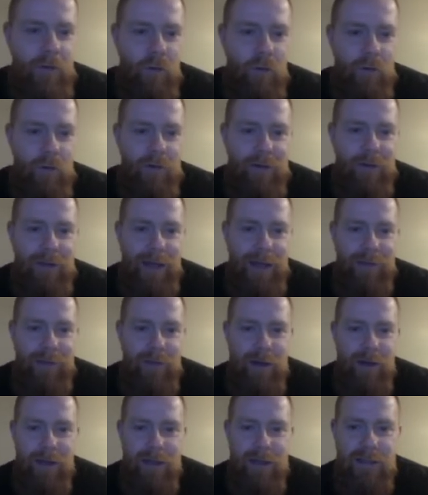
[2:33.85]
diving
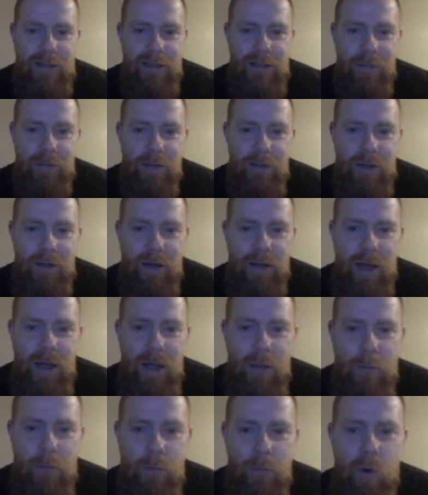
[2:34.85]
into something.
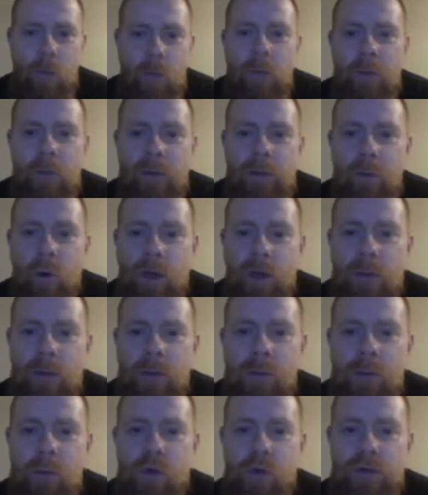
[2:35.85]
Probably want to be
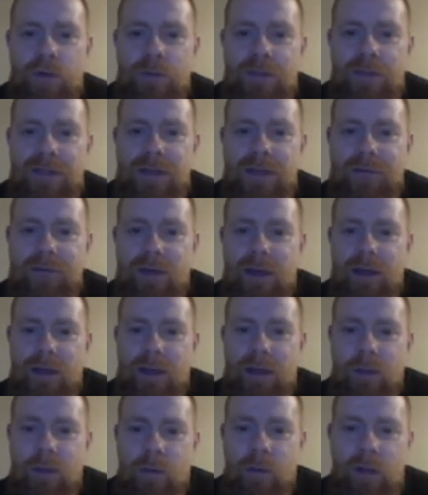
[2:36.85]
more specific
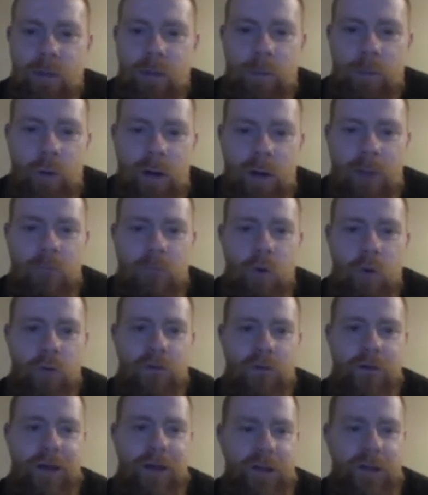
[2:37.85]
when you're putting in
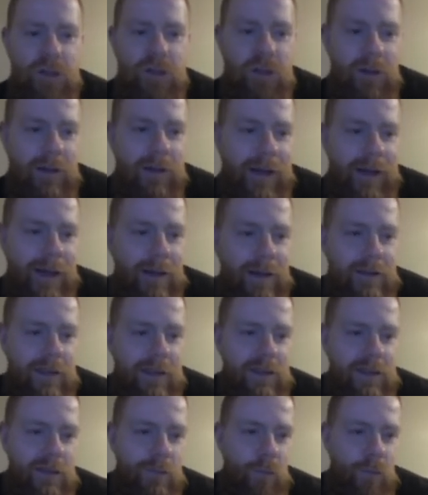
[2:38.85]
morphological analysis
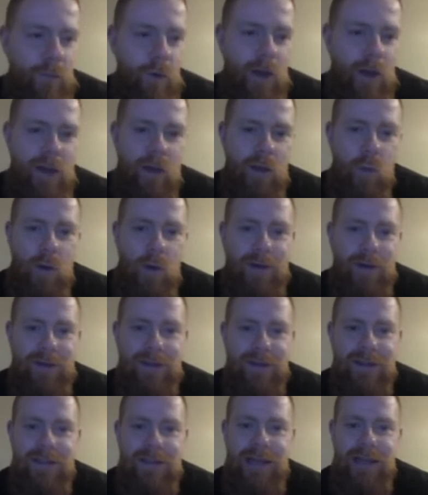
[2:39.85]
and put in the word
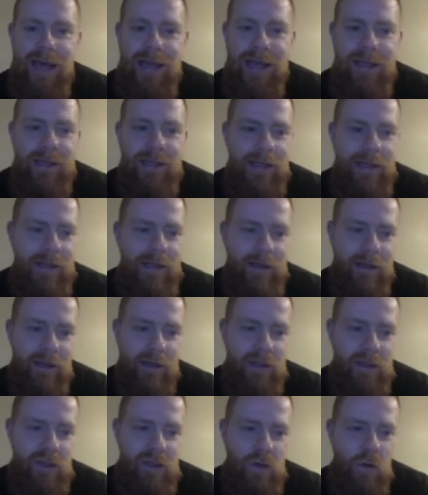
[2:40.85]
design in there.
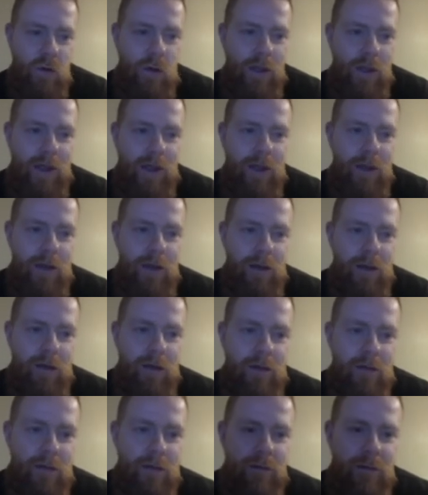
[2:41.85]
So
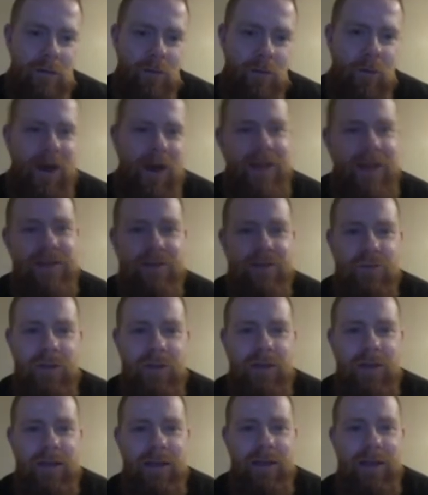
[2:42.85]
what is it
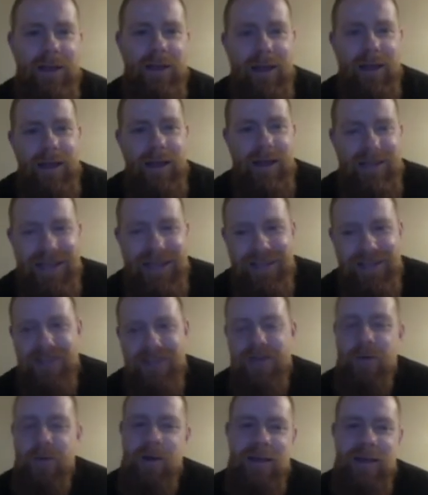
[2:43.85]
really? It's actually
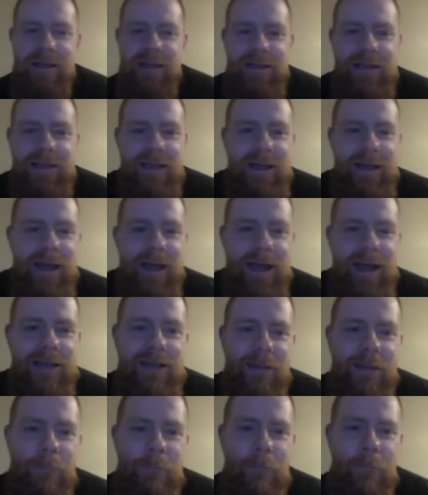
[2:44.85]
quite easy. It's a
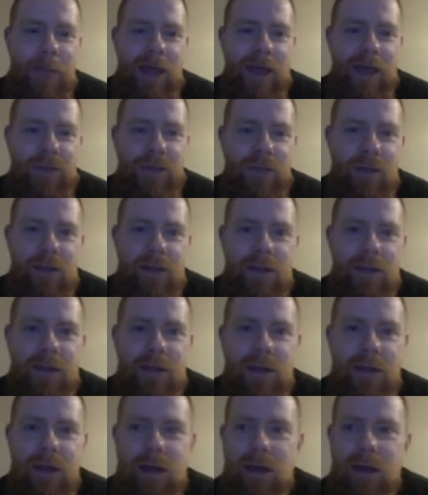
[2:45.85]
method
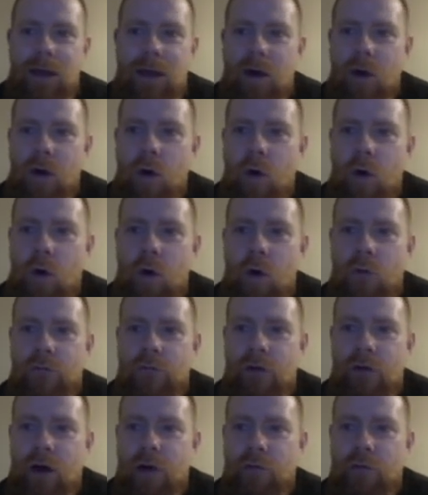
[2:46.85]
of
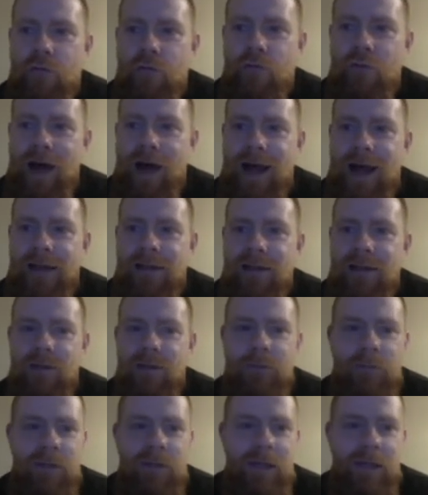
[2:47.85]

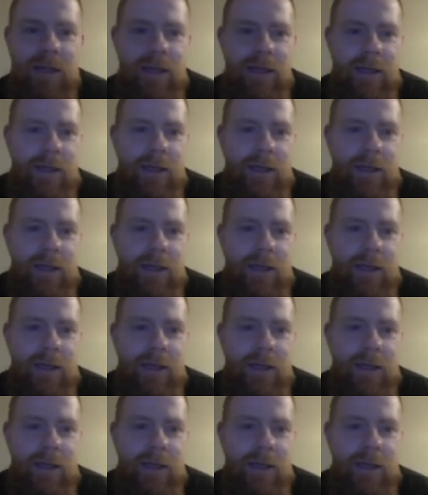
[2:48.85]
randomly